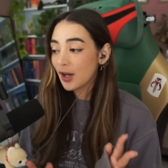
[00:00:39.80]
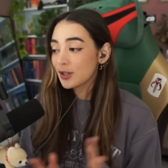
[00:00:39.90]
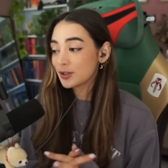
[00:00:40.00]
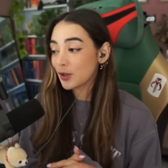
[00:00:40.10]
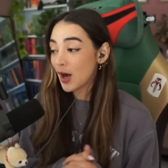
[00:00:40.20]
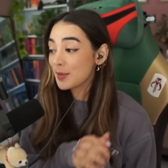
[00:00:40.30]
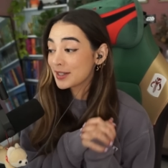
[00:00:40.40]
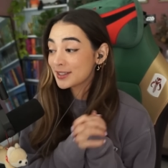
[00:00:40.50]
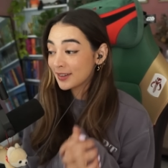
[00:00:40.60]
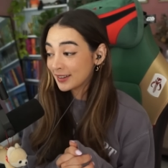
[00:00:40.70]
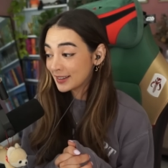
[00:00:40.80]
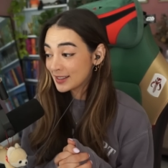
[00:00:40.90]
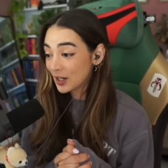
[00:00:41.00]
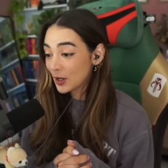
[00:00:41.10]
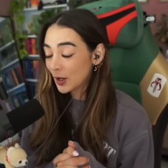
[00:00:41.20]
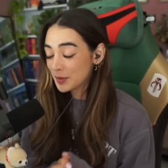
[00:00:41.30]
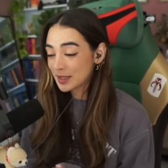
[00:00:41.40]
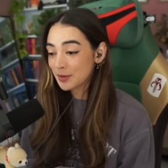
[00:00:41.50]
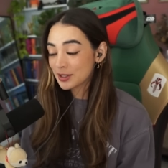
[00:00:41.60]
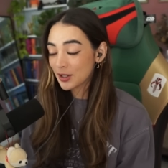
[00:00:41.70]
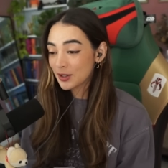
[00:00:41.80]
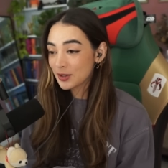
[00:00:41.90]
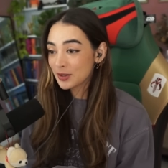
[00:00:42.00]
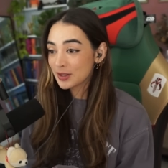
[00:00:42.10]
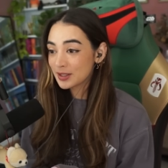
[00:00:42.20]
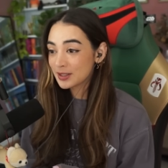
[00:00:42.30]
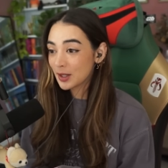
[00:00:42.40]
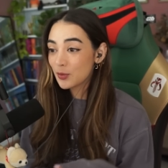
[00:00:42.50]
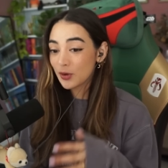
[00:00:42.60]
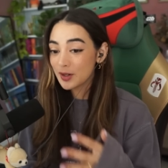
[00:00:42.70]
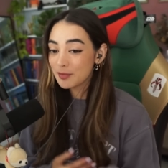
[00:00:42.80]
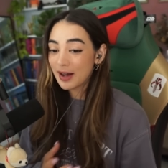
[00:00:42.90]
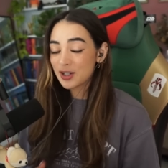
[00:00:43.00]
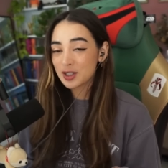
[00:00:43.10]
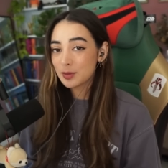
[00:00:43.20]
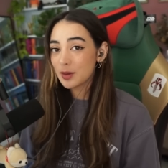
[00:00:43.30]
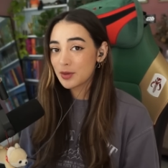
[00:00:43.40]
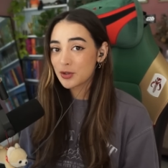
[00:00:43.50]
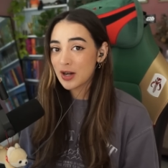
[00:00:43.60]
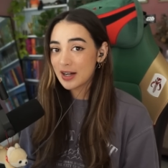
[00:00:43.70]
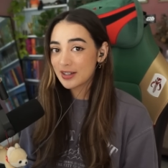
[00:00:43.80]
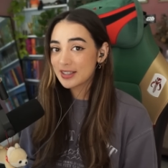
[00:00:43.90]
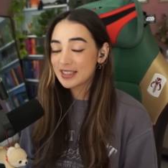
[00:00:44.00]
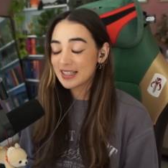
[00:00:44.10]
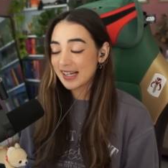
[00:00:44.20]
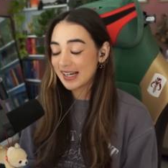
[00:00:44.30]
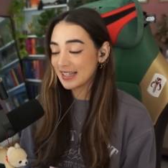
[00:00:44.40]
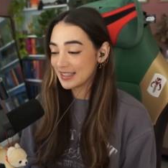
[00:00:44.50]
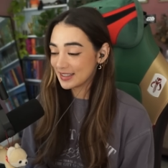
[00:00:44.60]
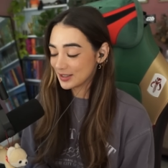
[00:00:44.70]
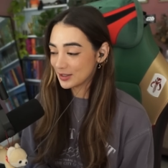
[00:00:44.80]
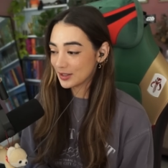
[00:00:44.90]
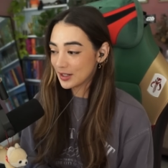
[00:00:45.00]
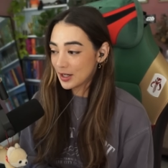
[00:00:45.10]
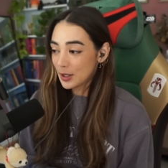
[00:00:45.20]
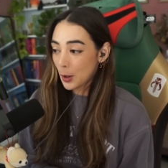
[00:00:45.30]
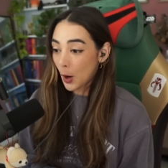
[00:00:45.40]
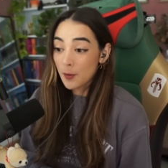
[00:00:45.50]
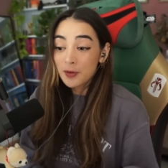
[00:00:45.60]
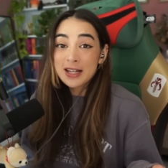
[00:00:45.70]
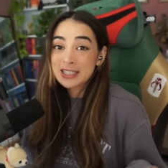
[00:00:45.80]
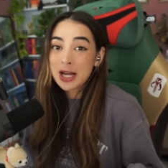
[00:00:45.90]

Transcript: So I'm excited. I hope this episode someone manages to bond with a dragon, and hopefully it's